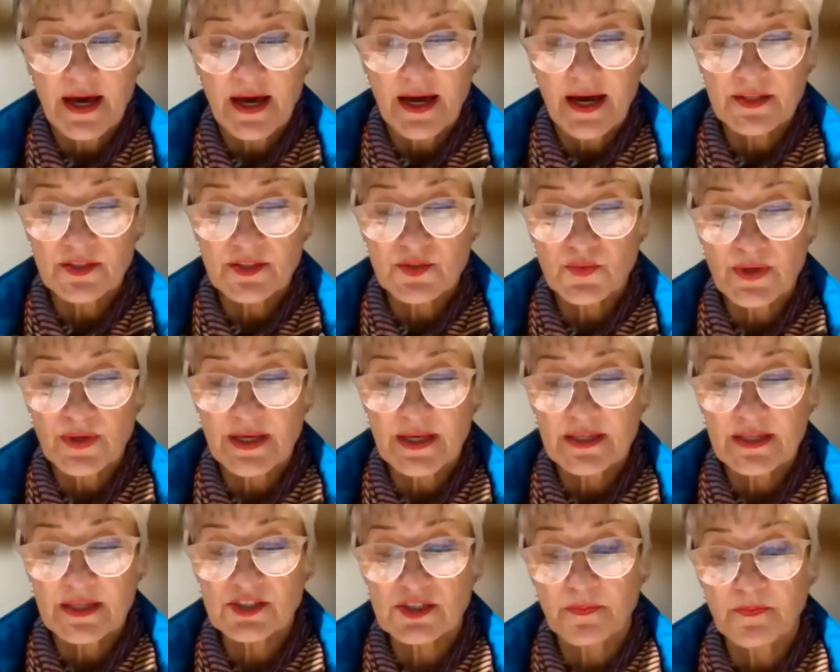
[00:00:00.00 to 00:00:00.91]
and
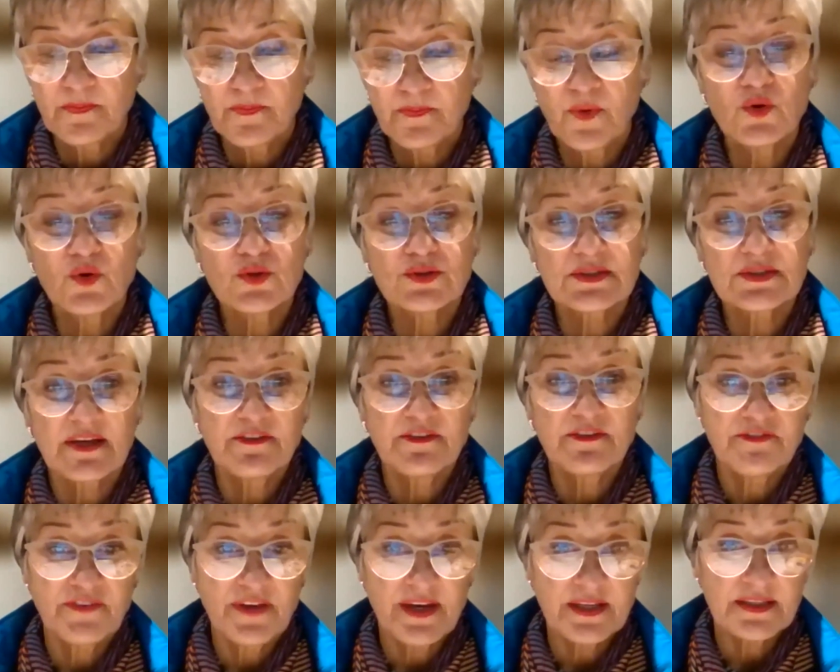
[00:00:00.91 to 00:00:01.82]
we support
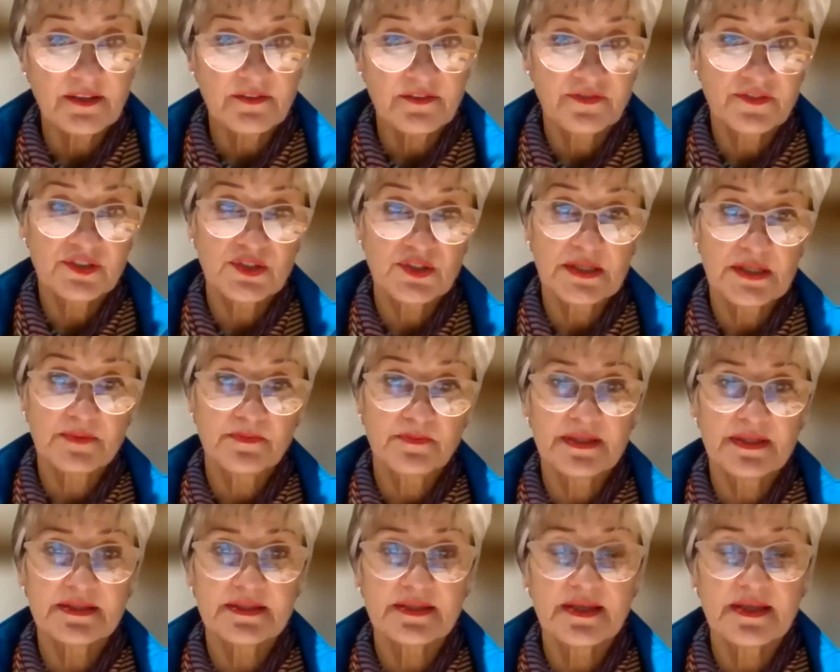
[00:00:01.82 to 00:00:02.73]
effective
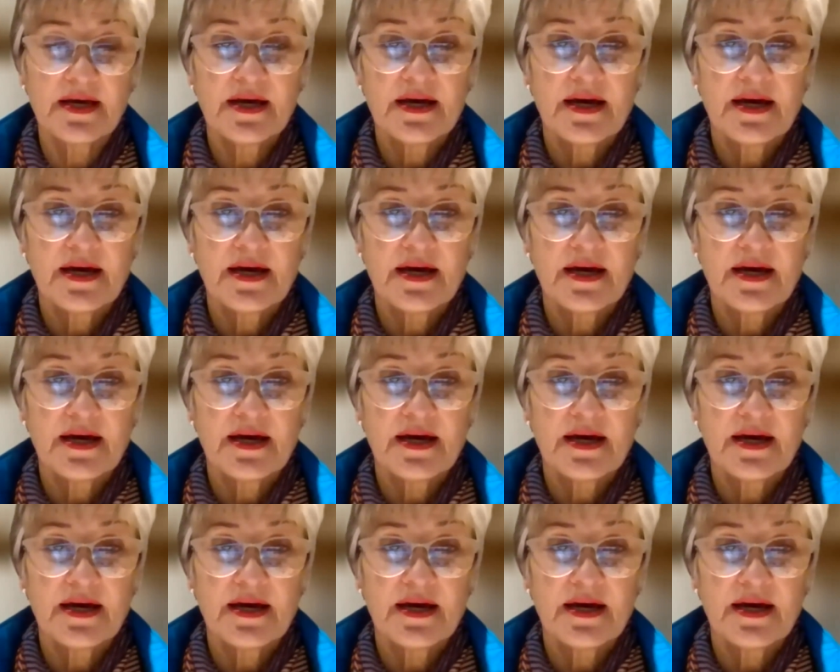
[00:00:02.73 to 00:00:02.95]
treatment,